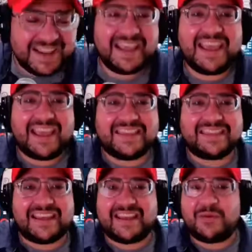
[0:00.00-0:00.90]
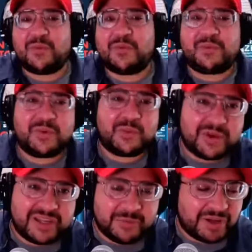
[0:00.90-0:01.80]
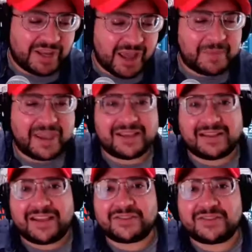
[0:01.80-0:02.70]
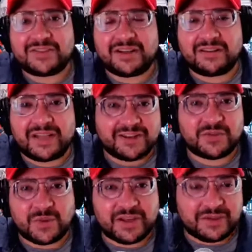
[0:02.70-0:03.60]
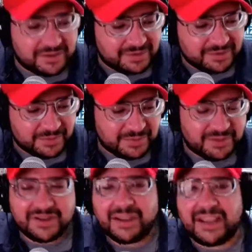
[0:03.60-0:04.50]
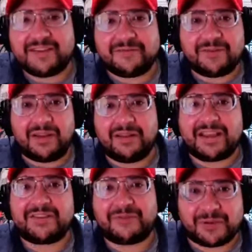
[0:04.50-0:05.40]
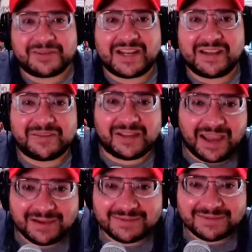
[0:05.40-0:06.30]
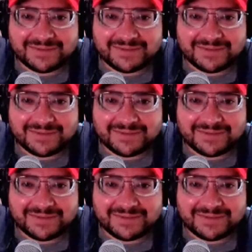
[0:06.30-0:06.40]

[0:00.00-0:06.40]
And then we got back last week. It felt like the first day of class.